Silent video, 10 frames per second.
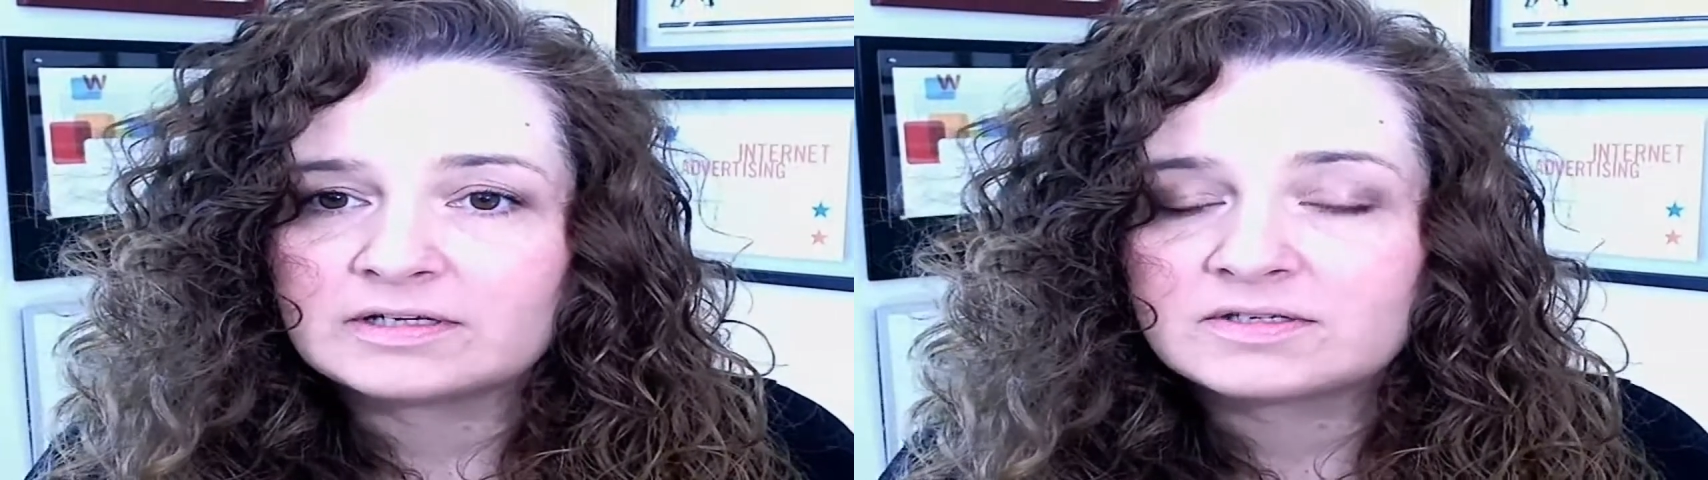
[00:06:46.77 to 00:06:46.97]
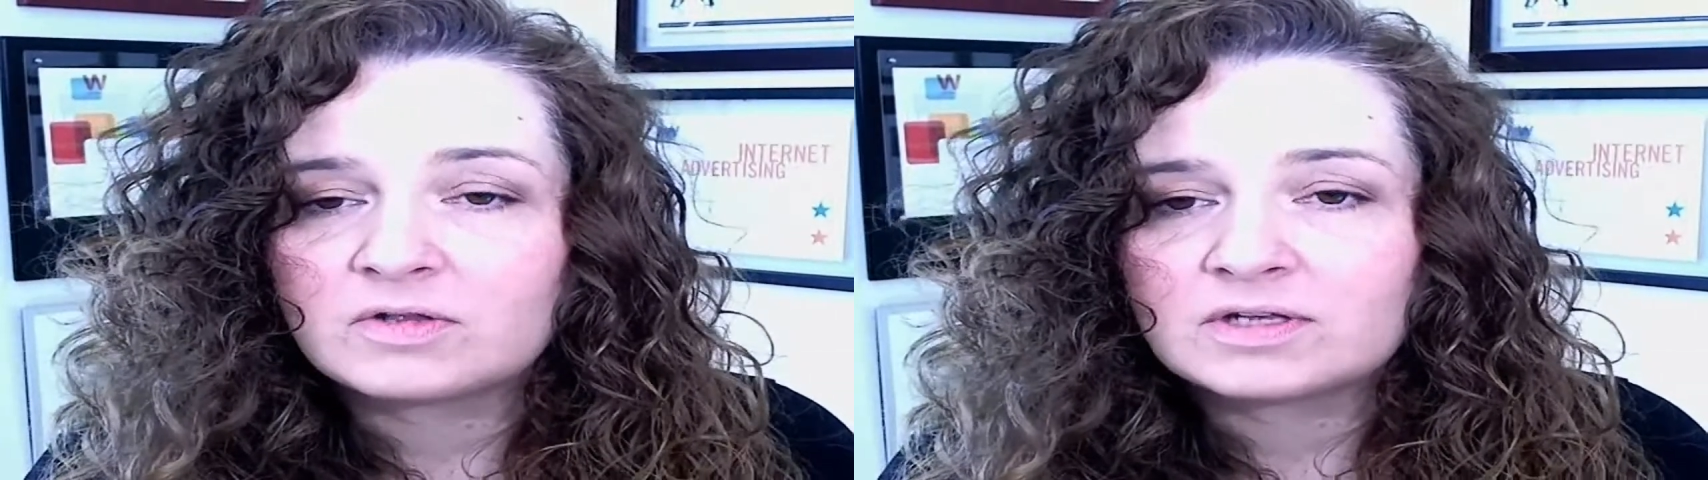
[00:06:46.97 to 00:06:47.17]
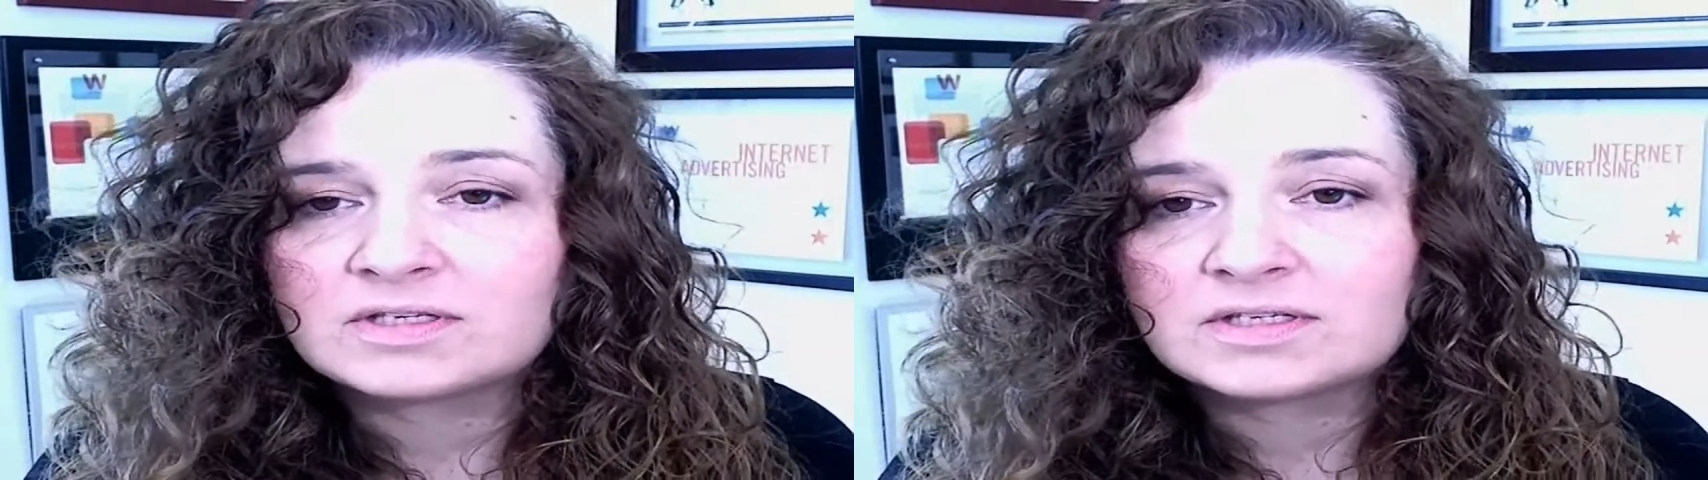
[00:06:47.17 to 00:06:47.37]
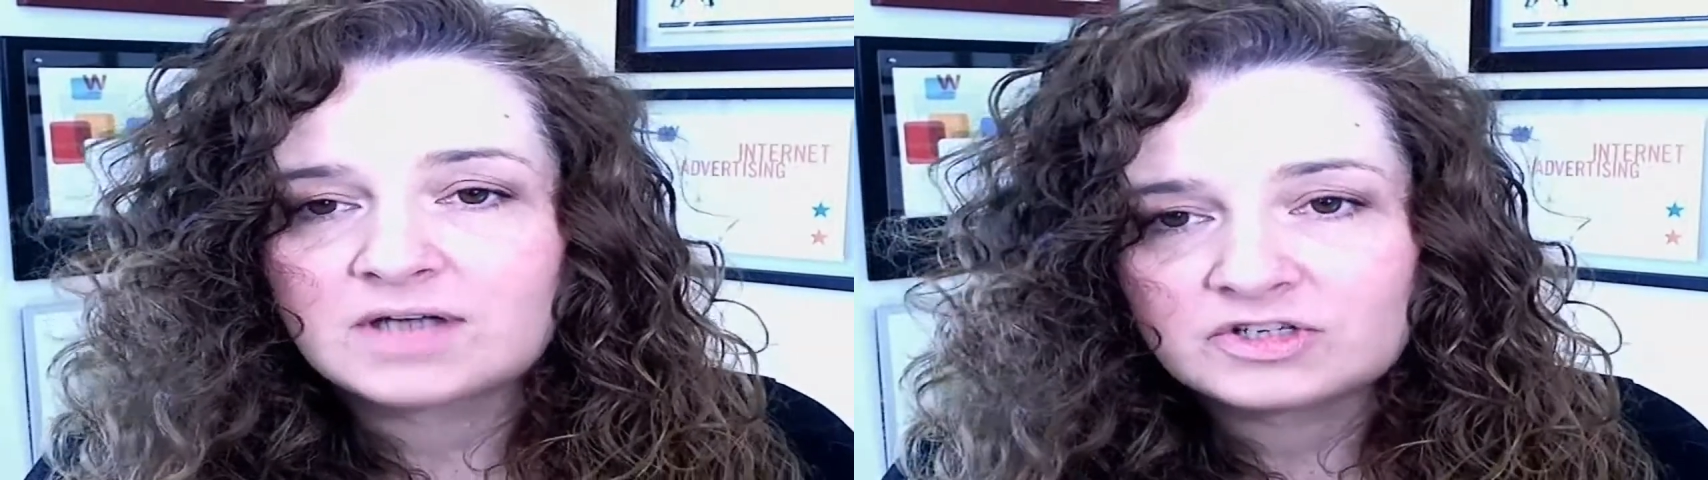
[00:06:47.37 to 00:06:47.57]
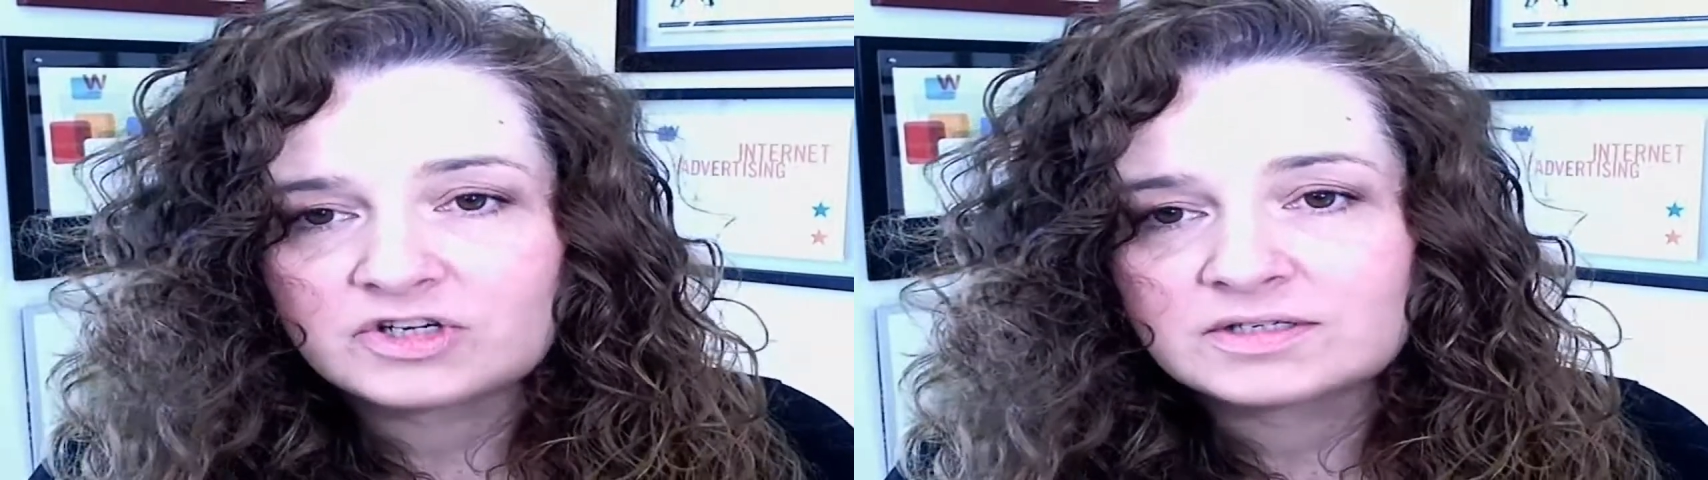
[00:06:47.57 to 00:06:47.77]
So that's
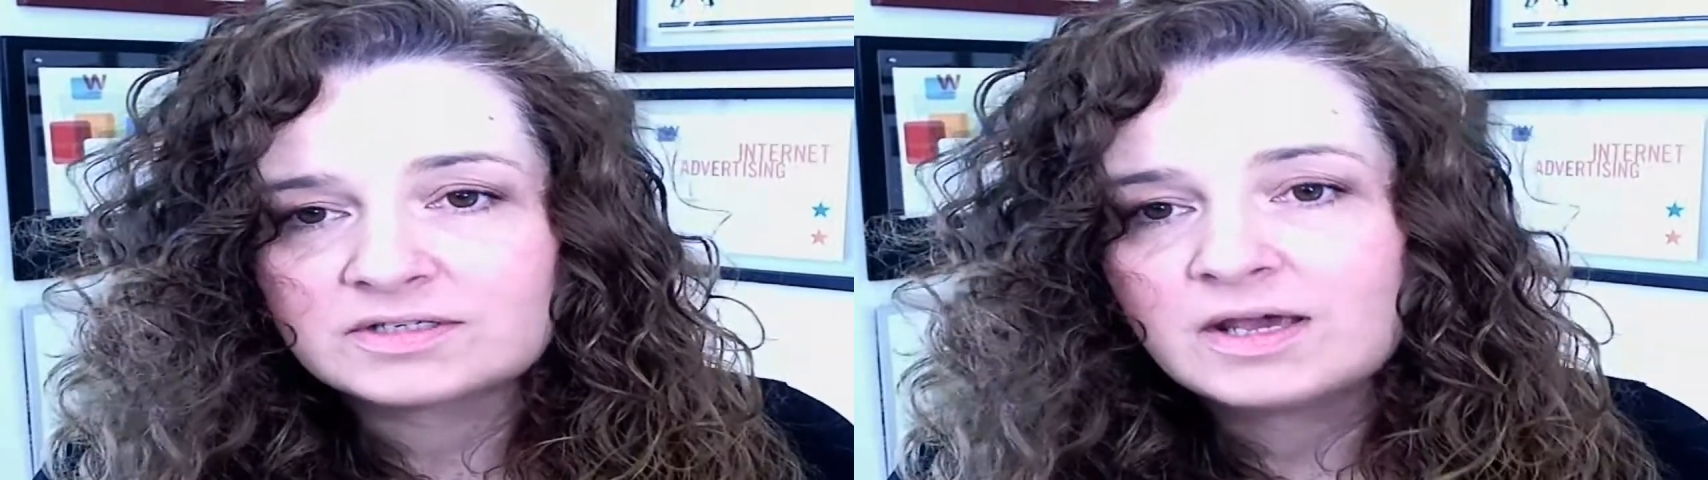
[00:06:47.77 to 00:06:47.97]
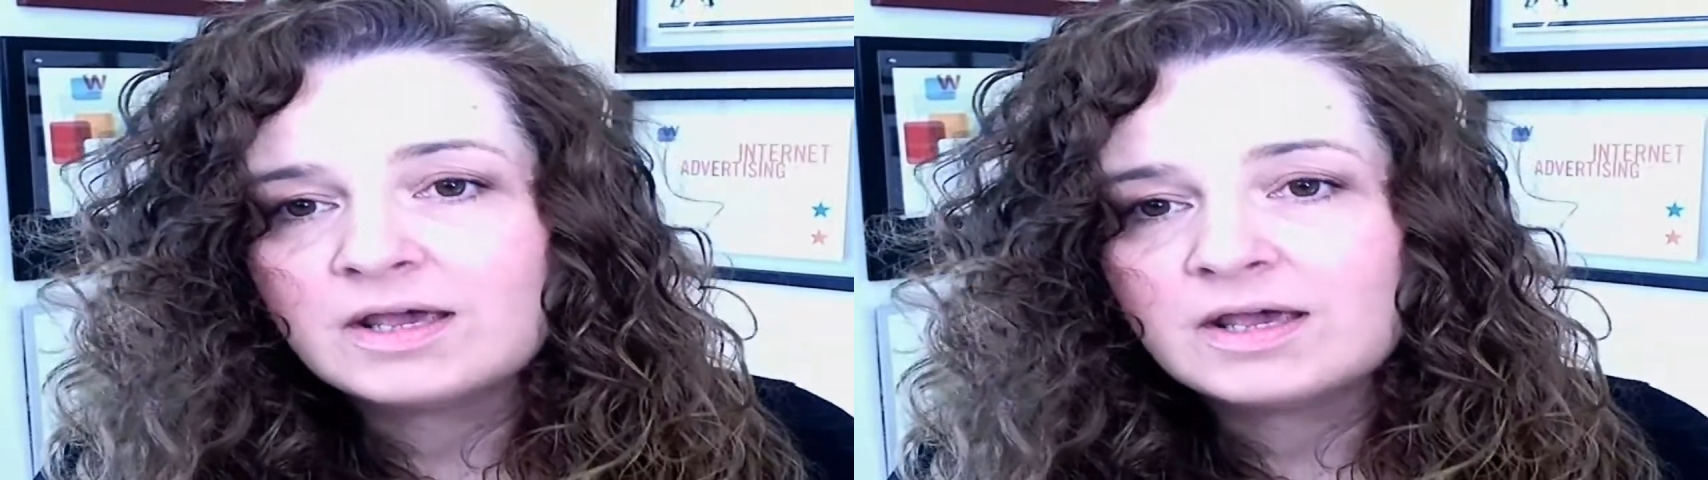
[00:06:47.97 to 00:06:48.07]
not just